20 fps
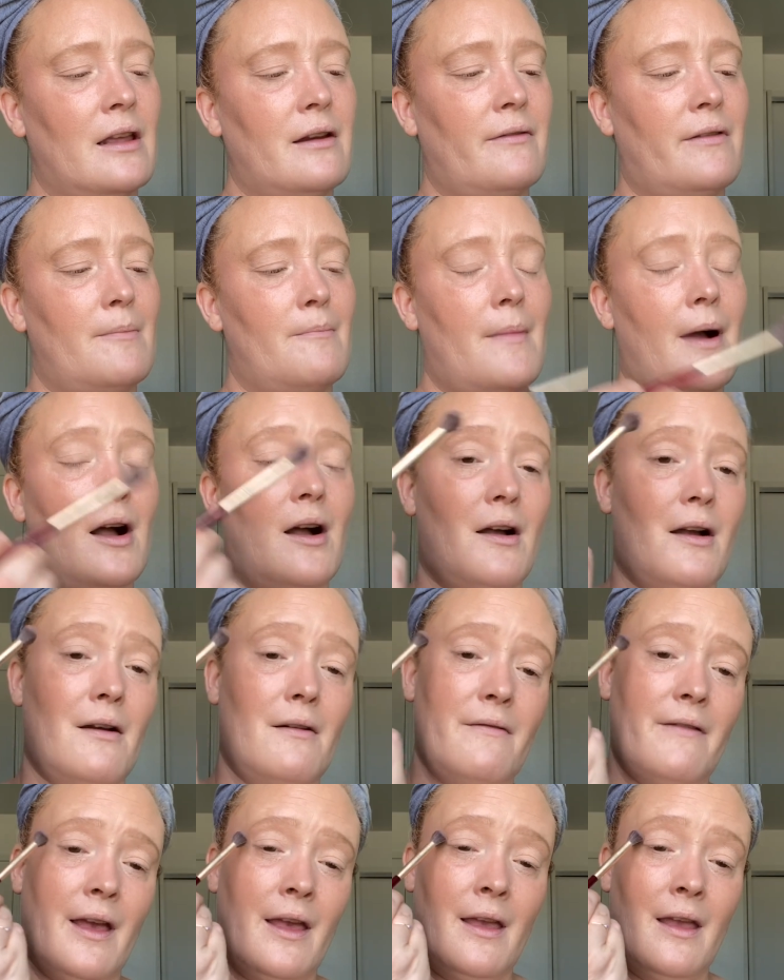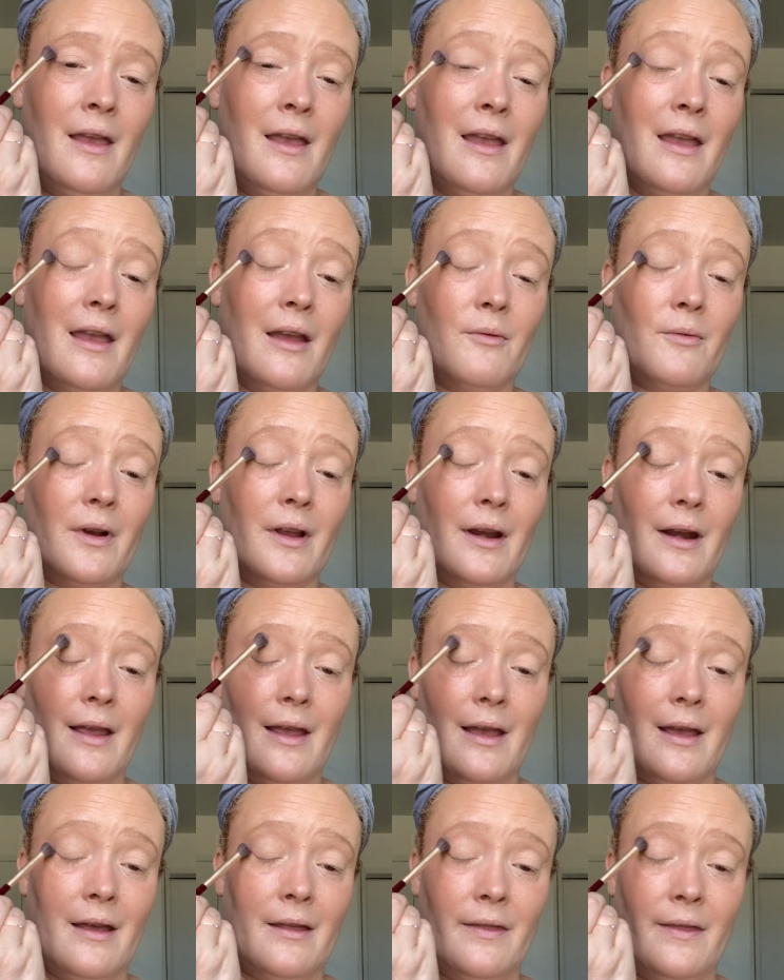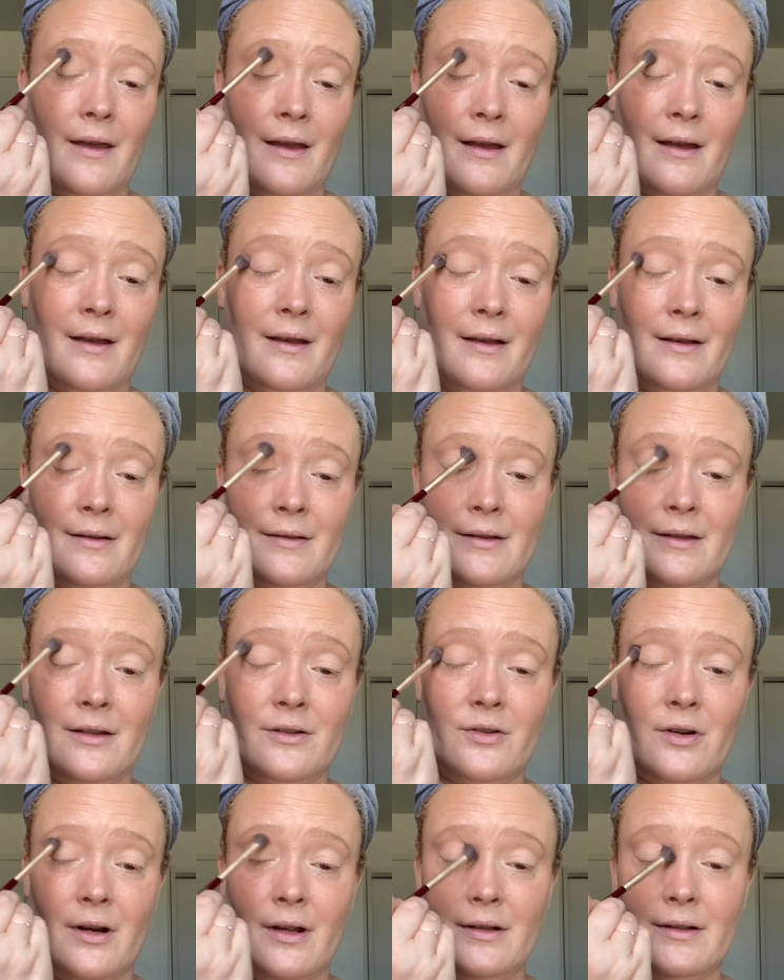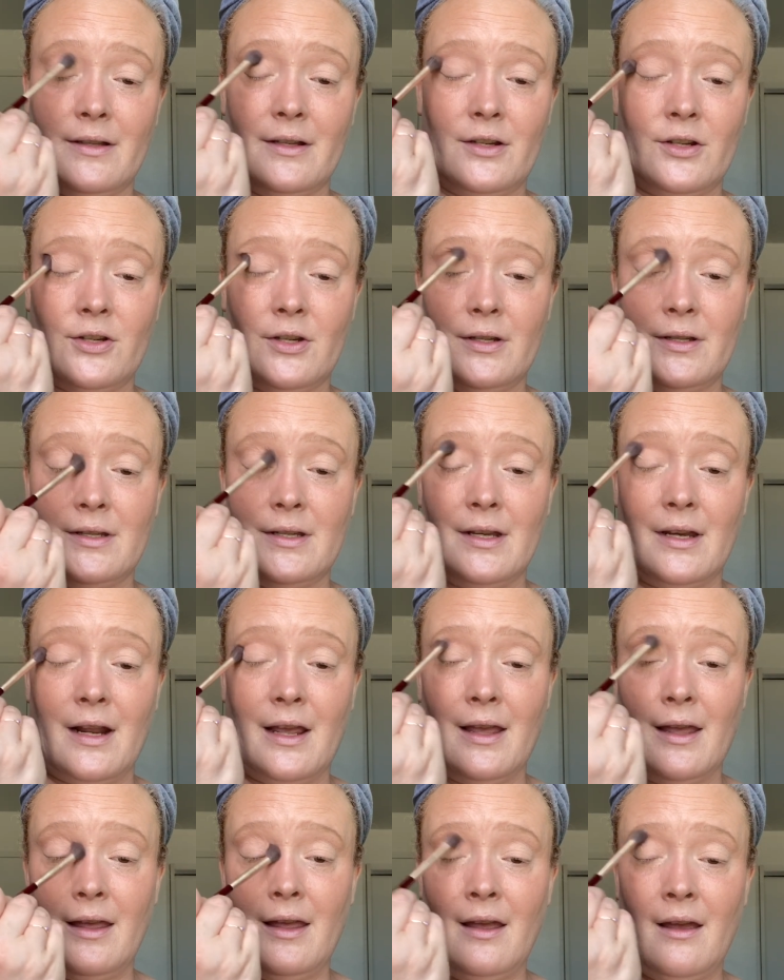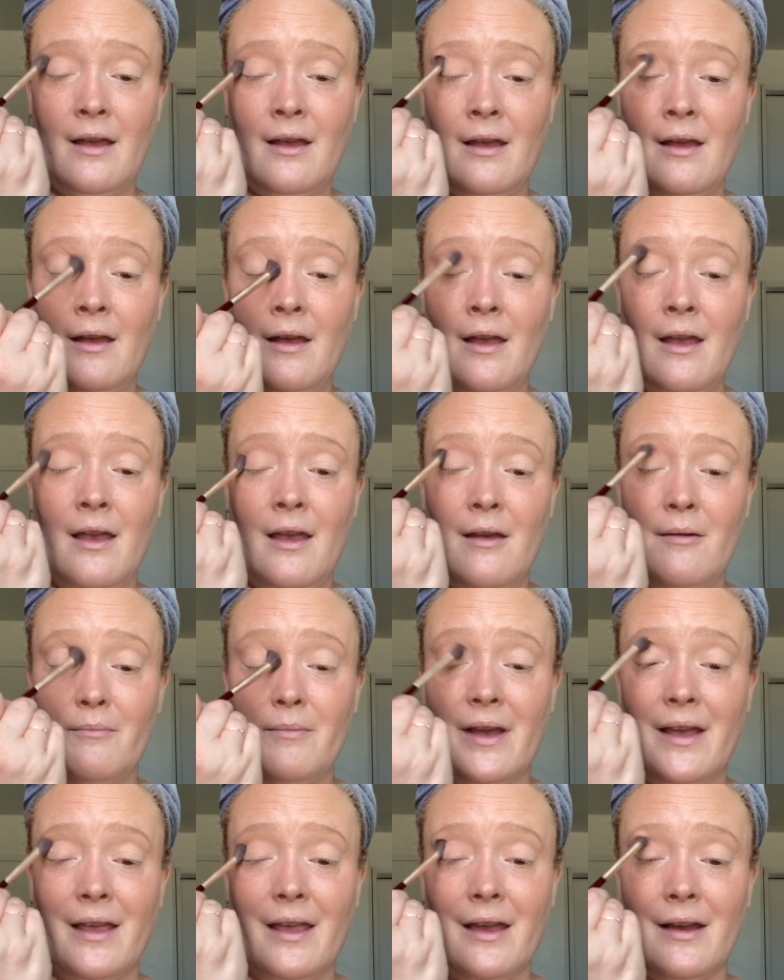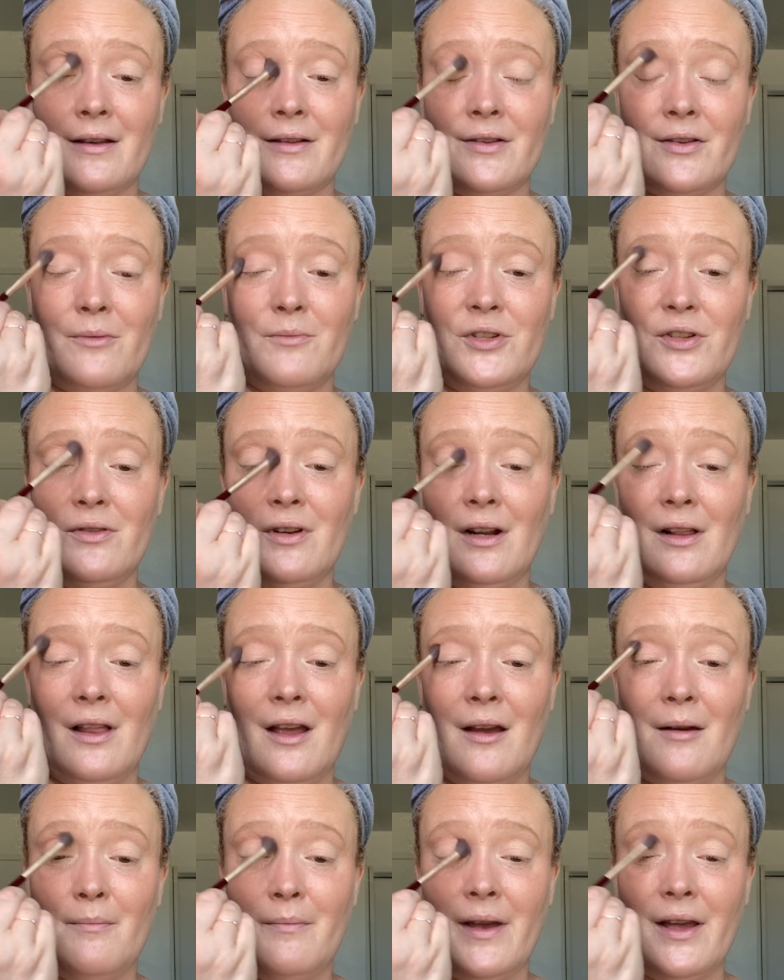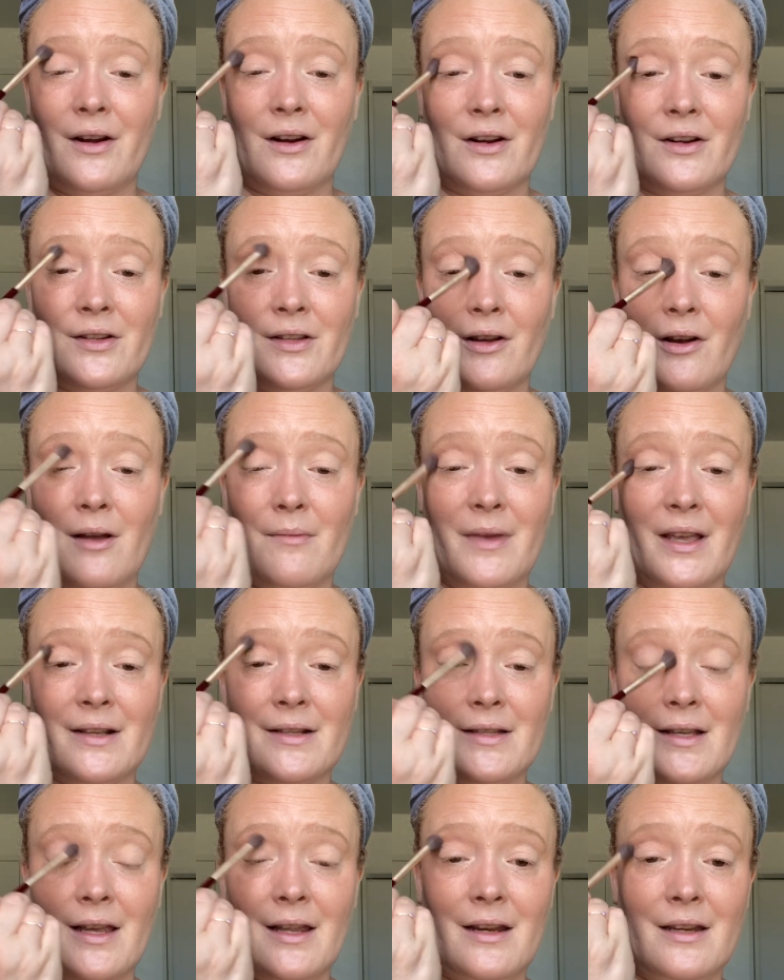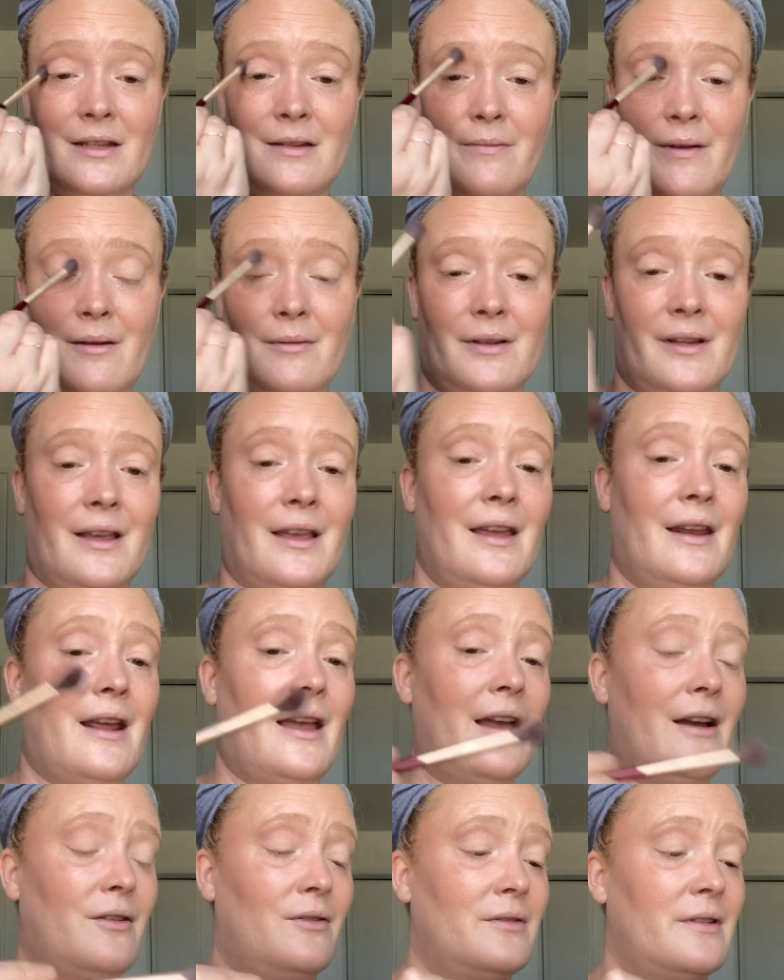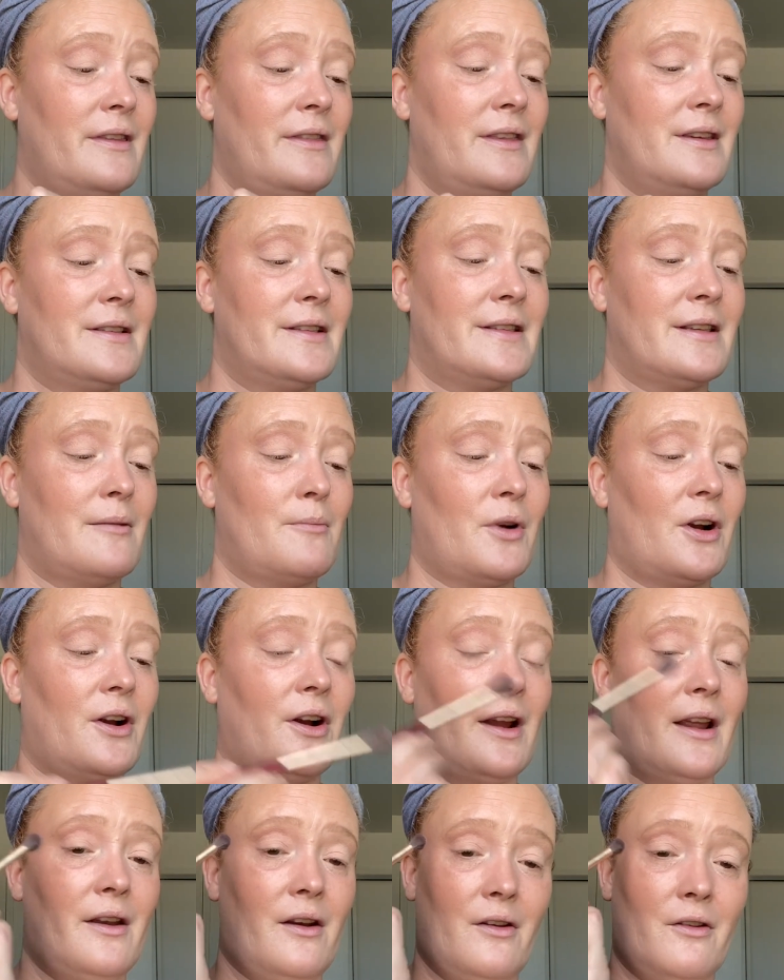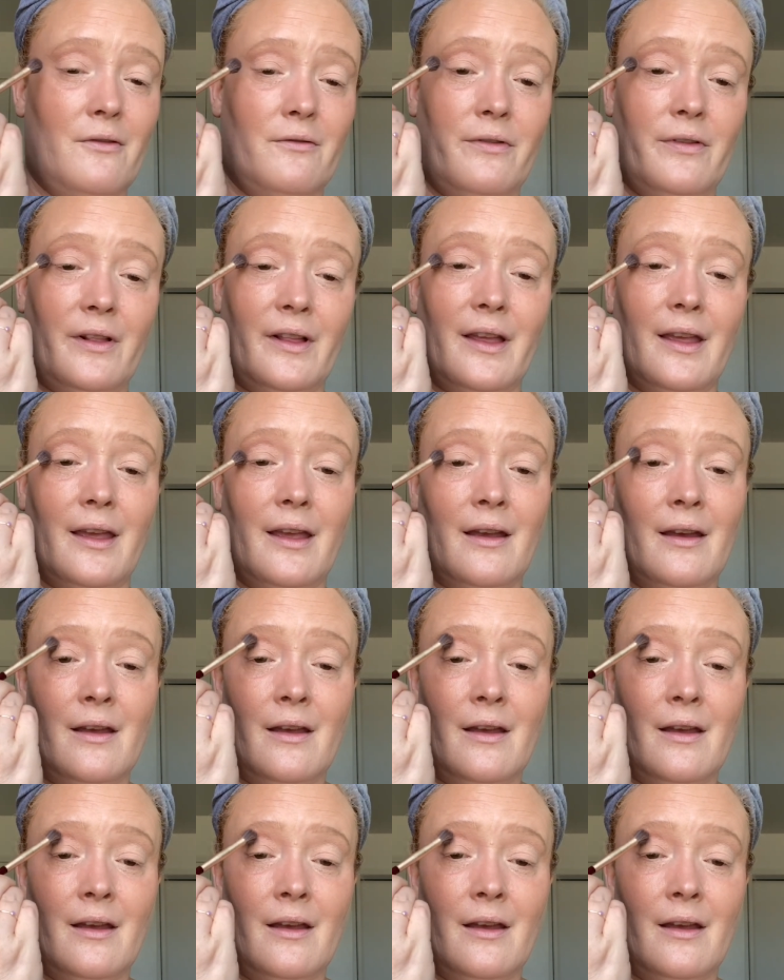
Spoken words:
of a mauve, and we're going to add that as the transition today. But yeah, so I'm doing a lot better. So I'm excited to be able to get out this summer and hopefully